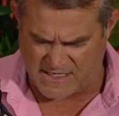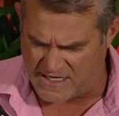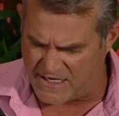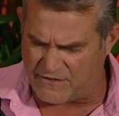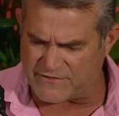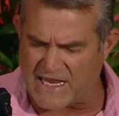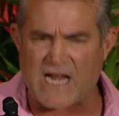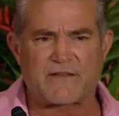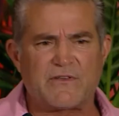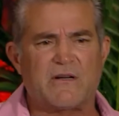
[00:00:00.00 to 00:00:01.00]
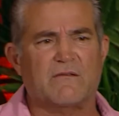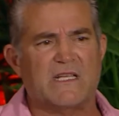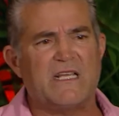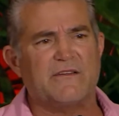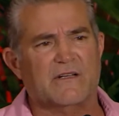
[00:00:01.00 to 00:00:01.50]
He goes, Dad, if you don't
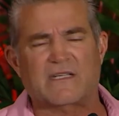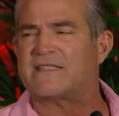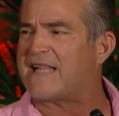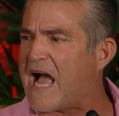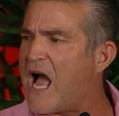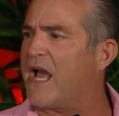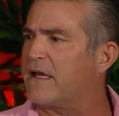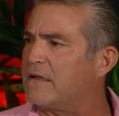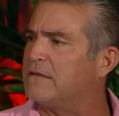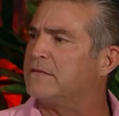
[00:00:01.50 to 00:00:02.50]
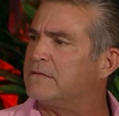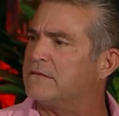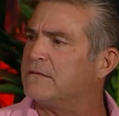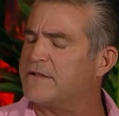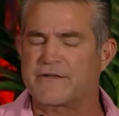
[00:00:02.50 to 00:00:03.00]
eat, you're going to die.
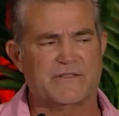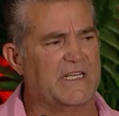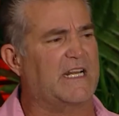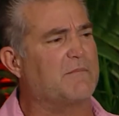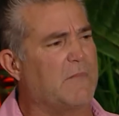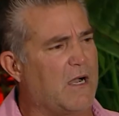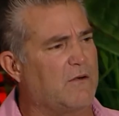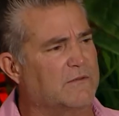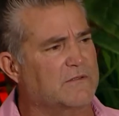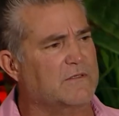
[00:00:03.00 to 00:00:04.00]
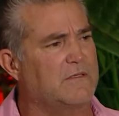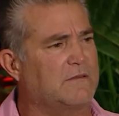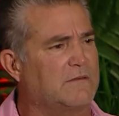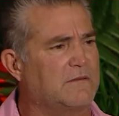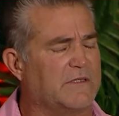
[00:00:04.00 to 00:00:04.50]
You're skin and bones.
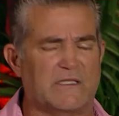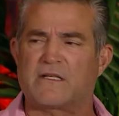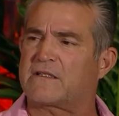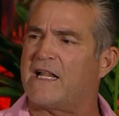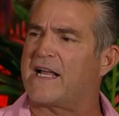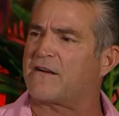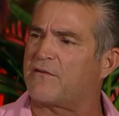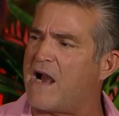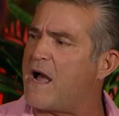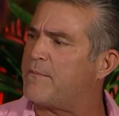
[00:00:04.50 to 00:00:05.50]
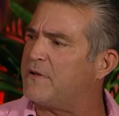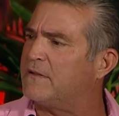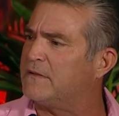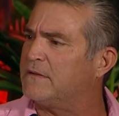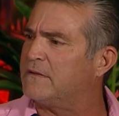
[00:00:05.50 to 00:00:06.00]
You look like crap.
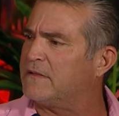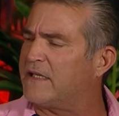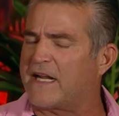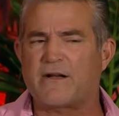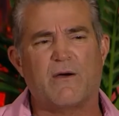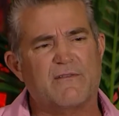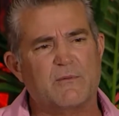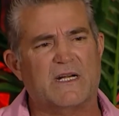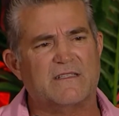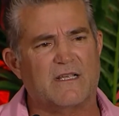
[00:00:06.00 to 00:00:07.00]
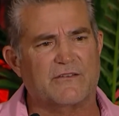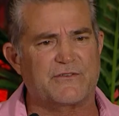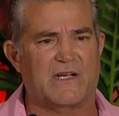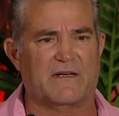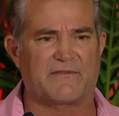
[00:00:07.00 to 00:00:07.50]
And I know everybody tells
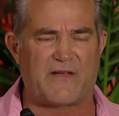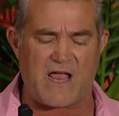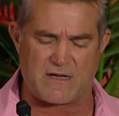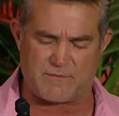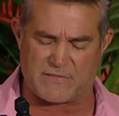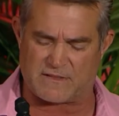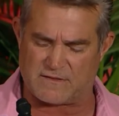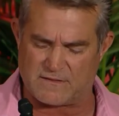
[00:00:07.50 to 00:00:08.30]
you got to fight, but